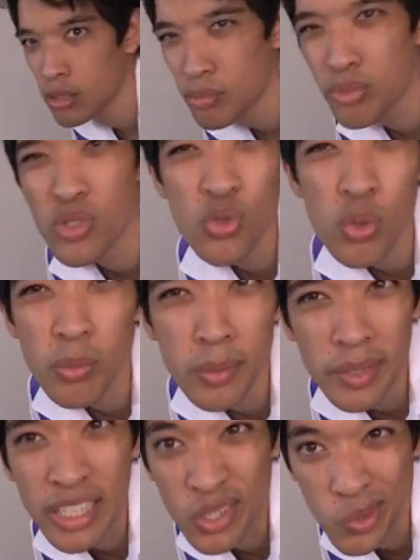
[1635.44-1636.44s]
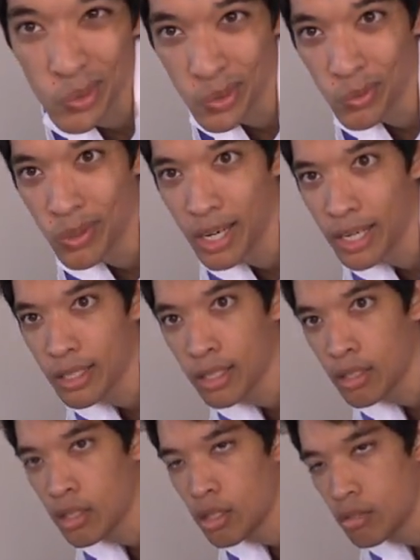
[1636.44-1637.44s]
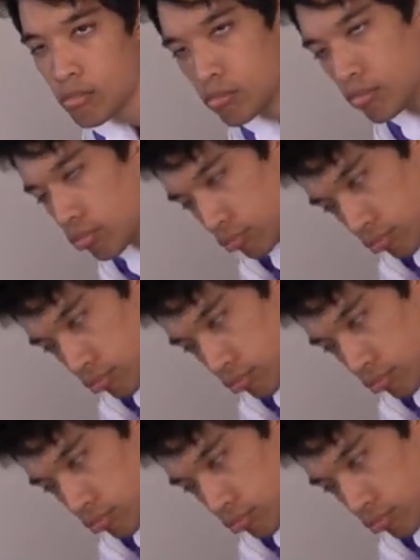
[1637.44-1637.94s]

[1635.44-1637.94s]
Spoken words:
presumably called Greg, "Greg